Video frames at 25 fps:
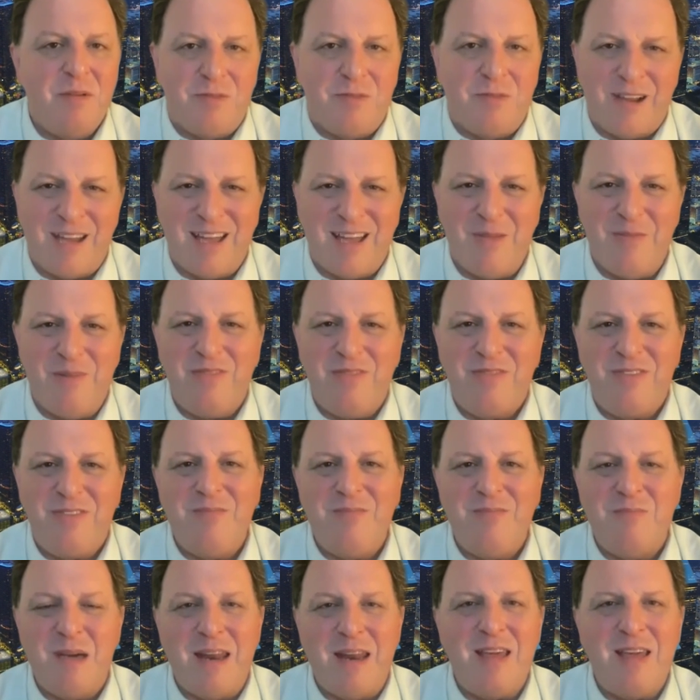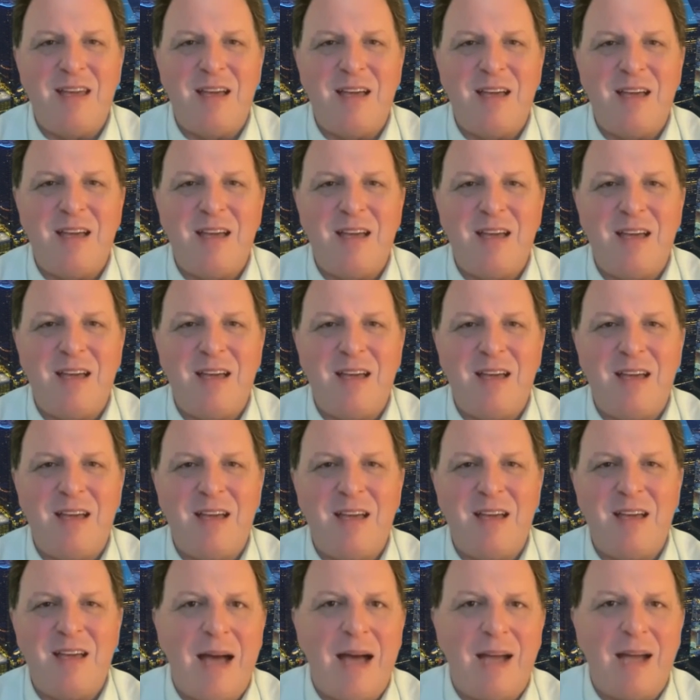right? And we've seen many
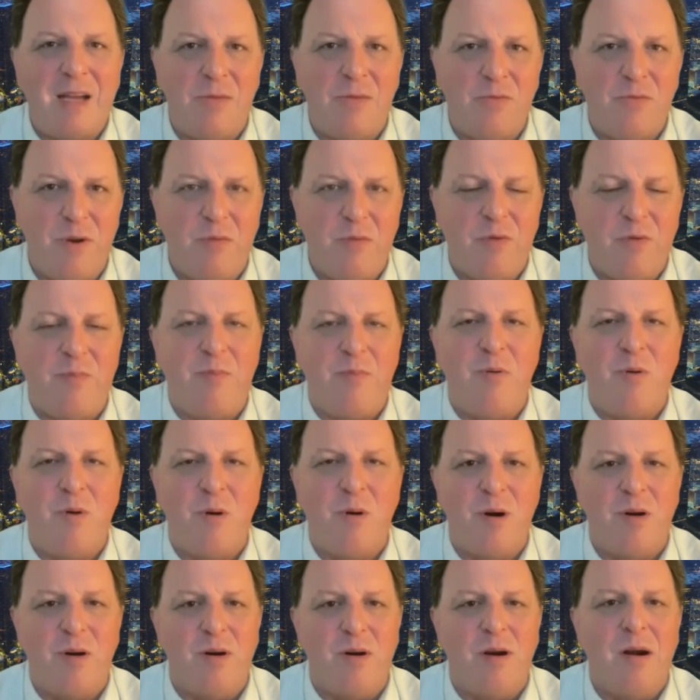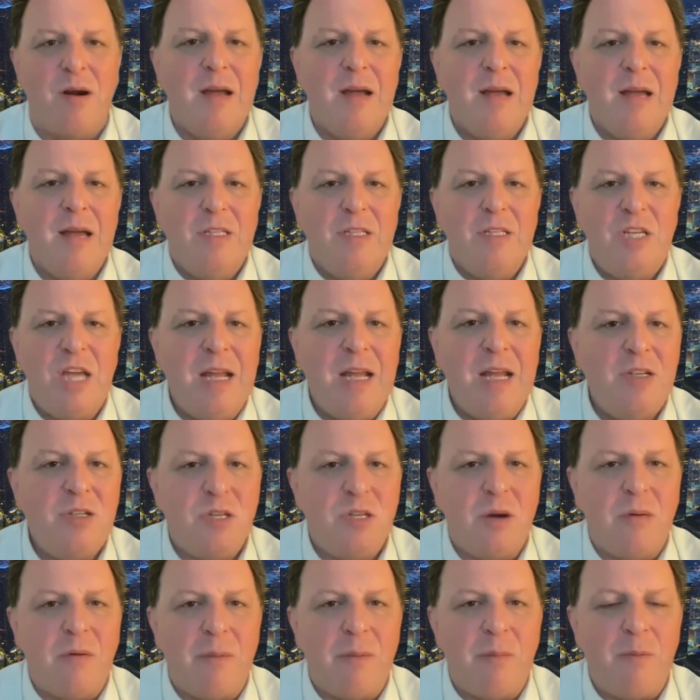companies have to go back and re-report or change
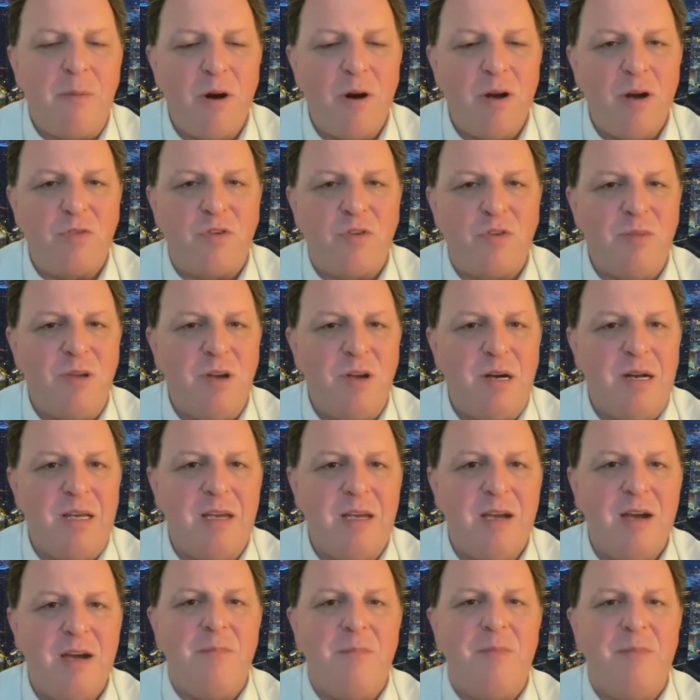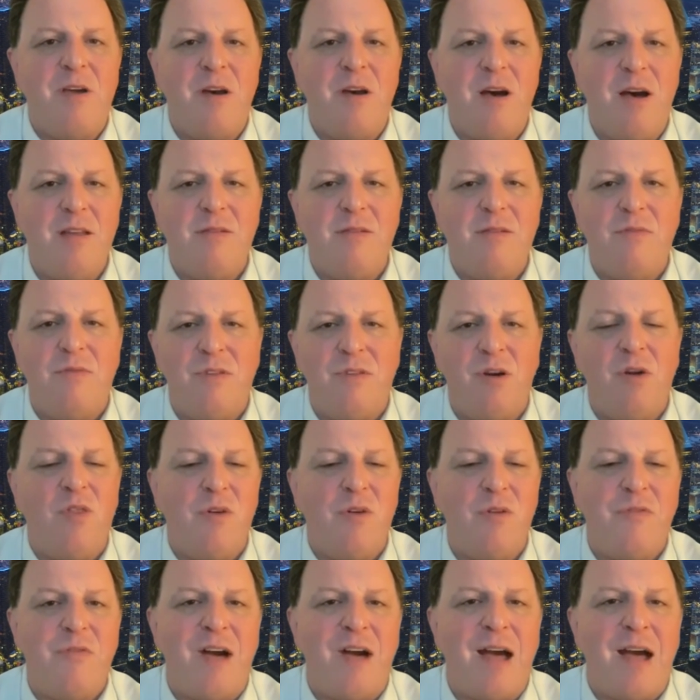their reports from year to year because of, they're
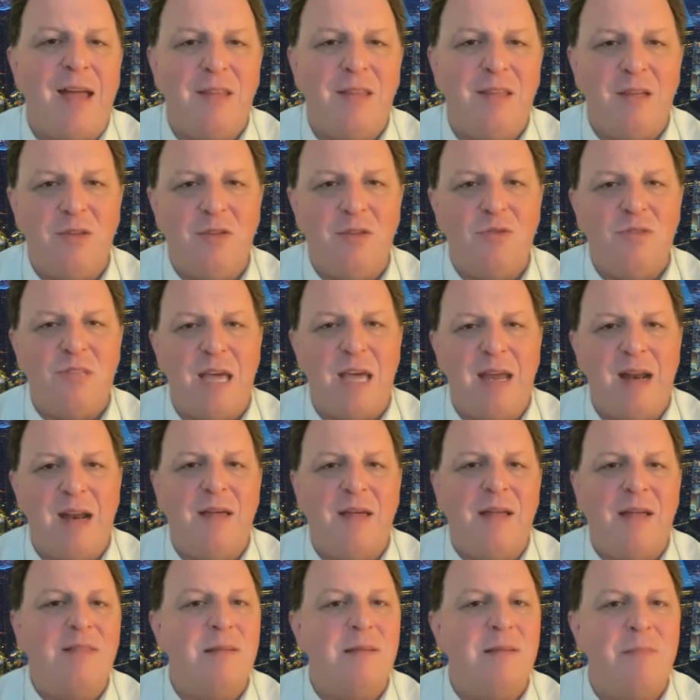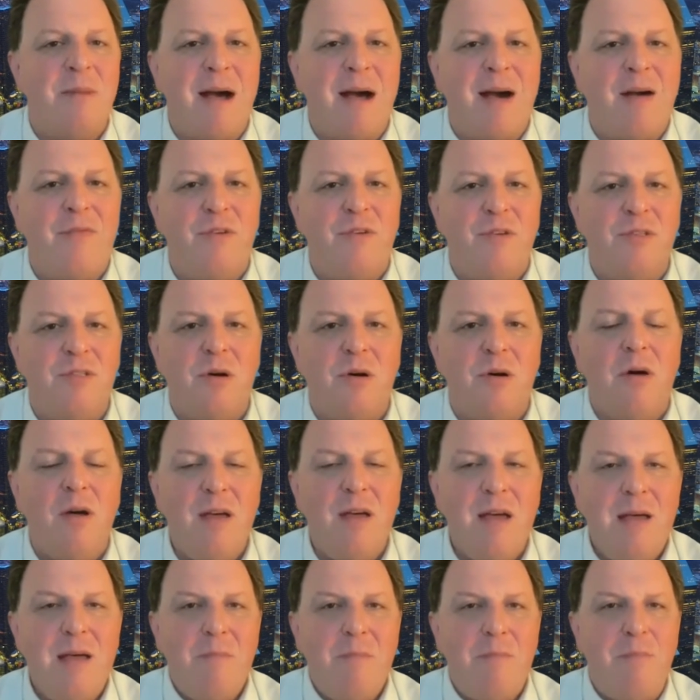finding new data that's impactful. So
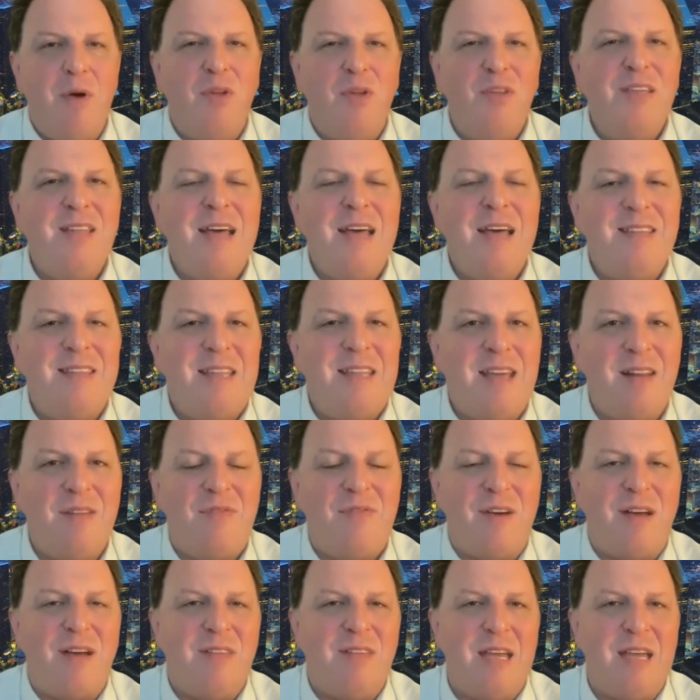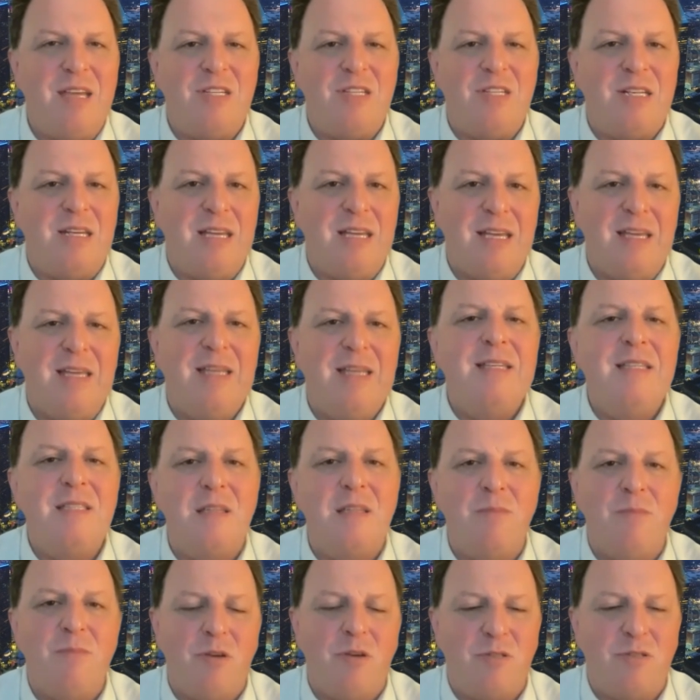building that data foundation is
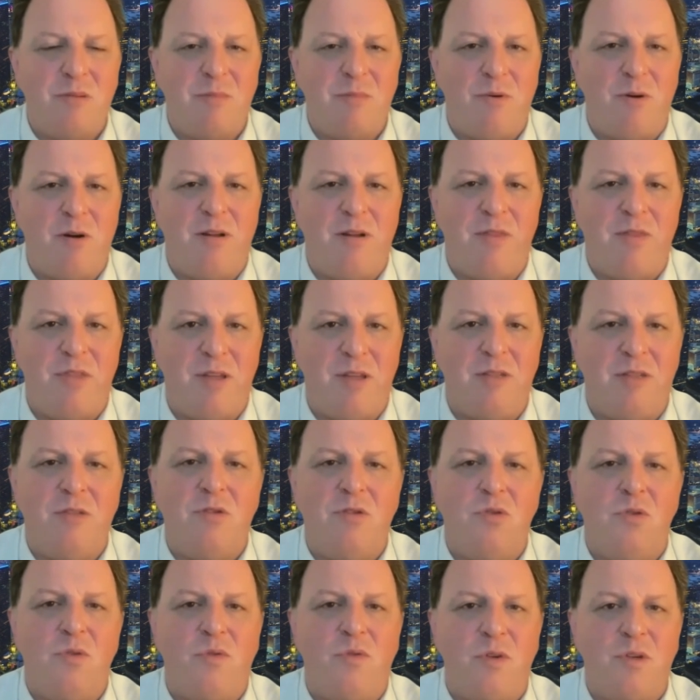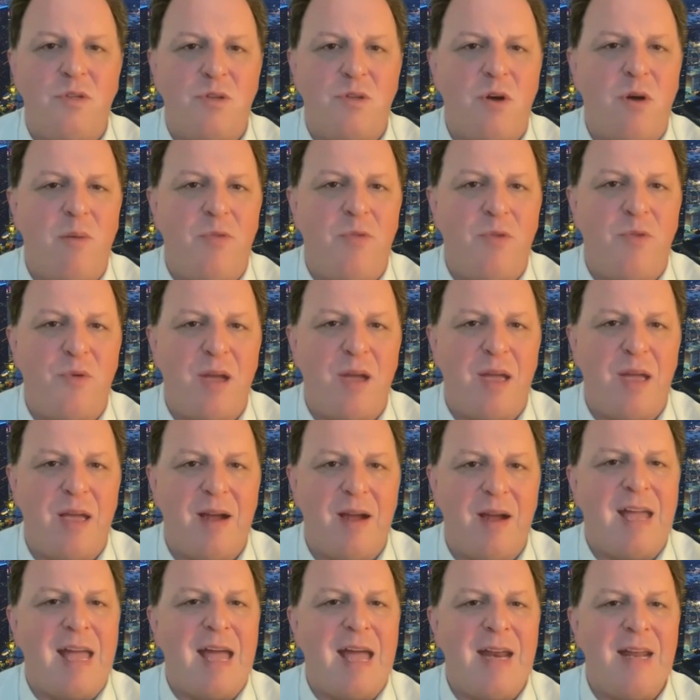the most important thing to do for scope 3,
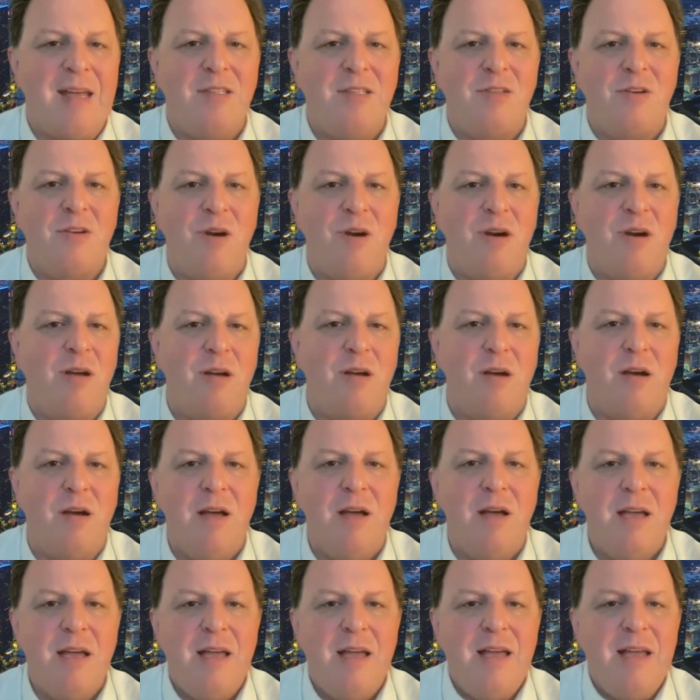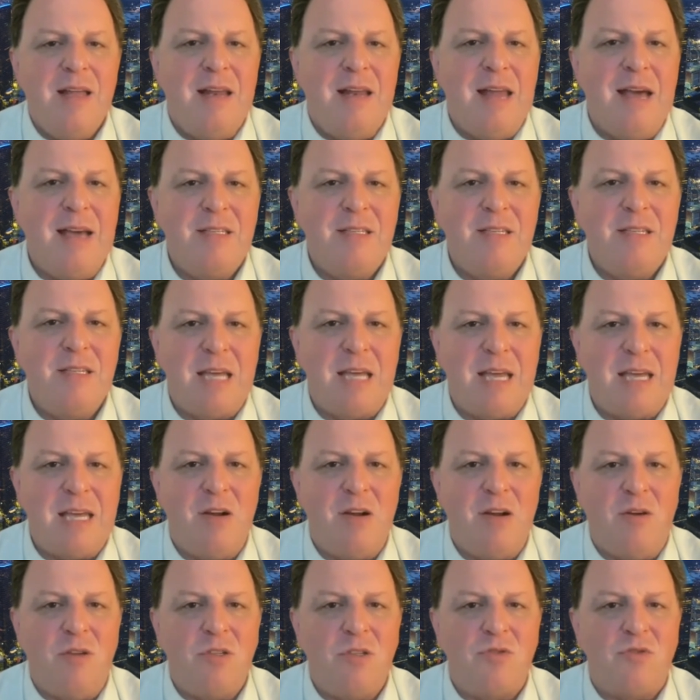right? And it's critical. Next is
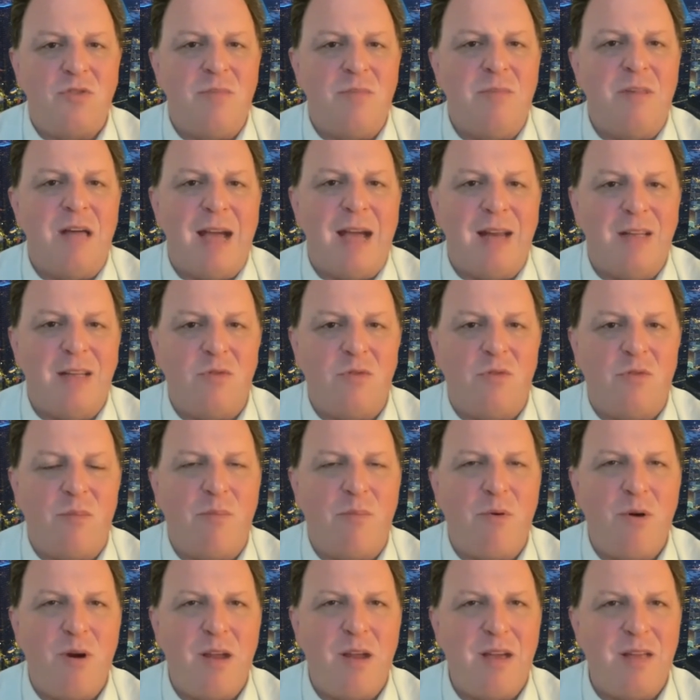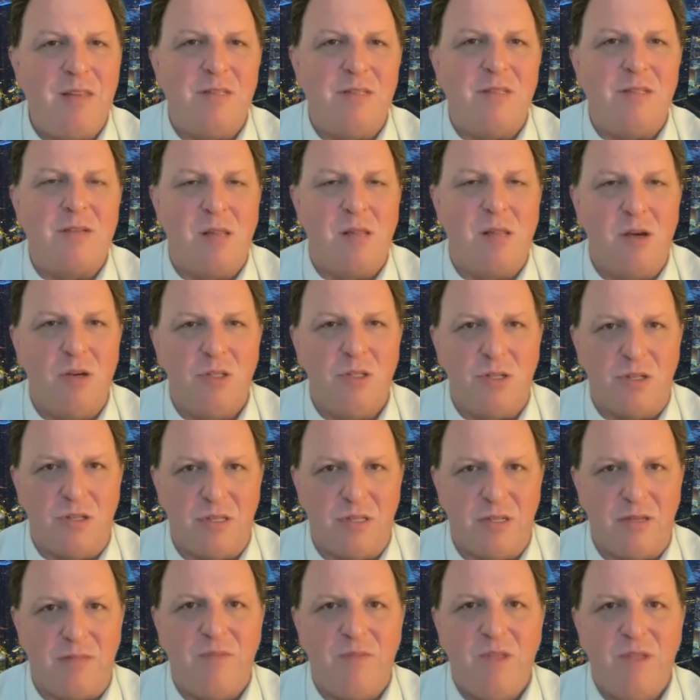streamline. So reporting and
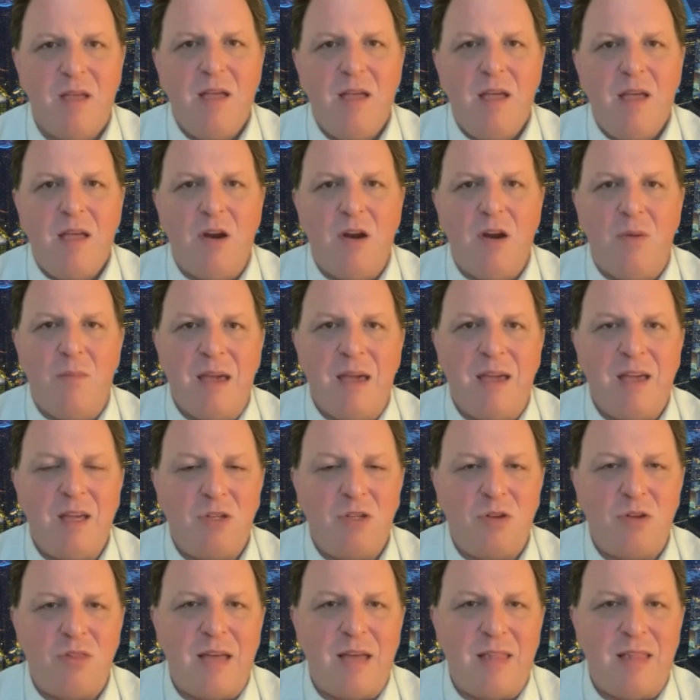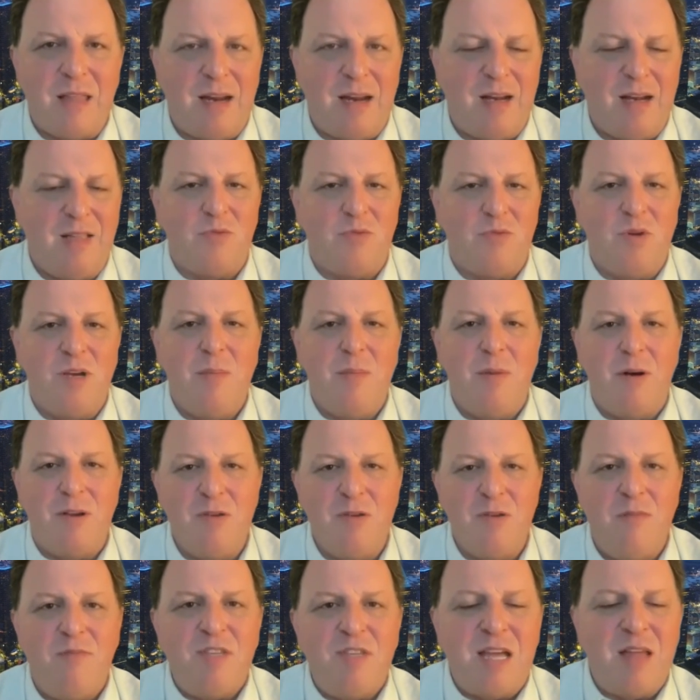disclosures and, making sure that it's readable. You
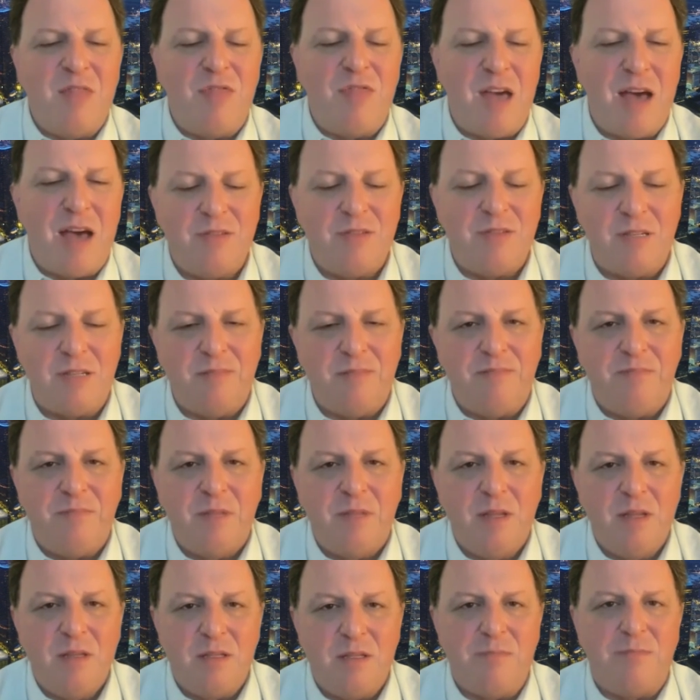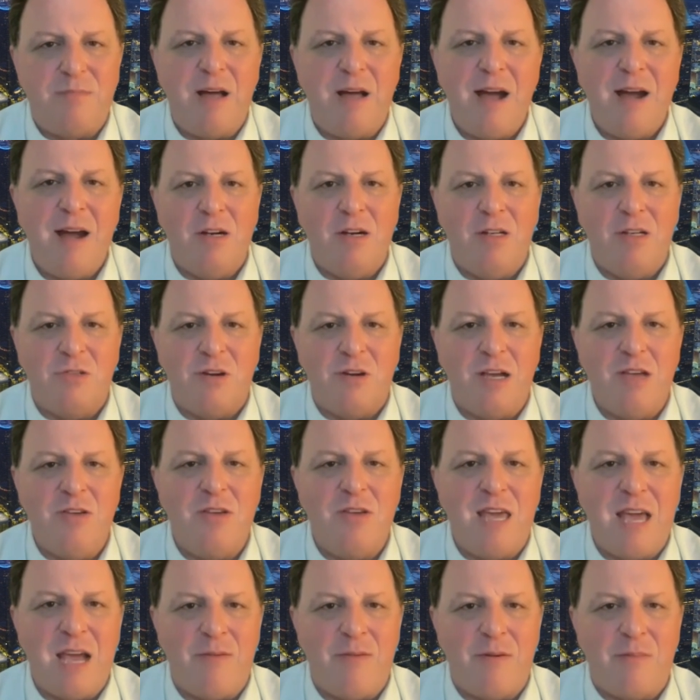have 10,000 suppliers, right? You
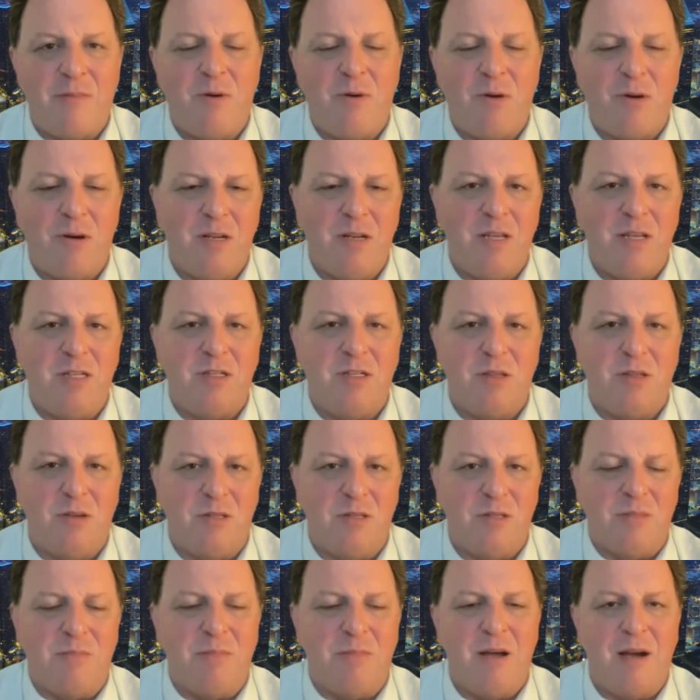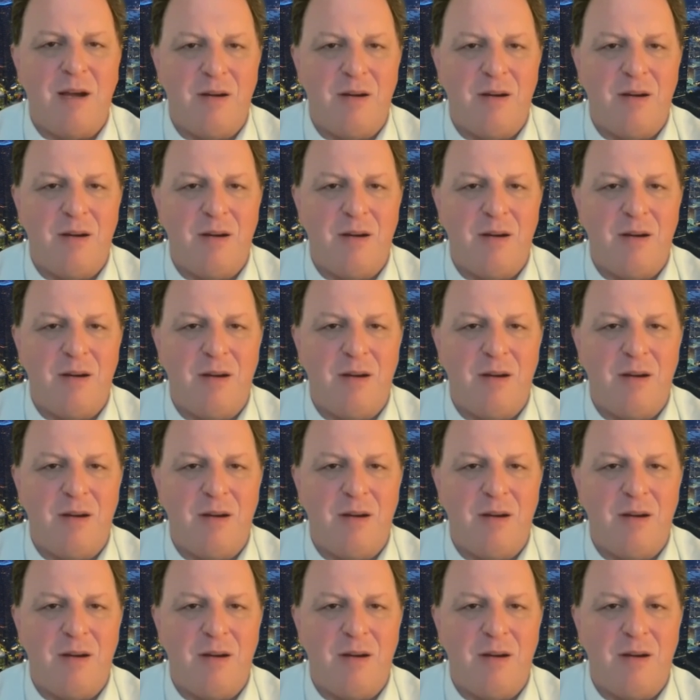can't report on each of those suppliers.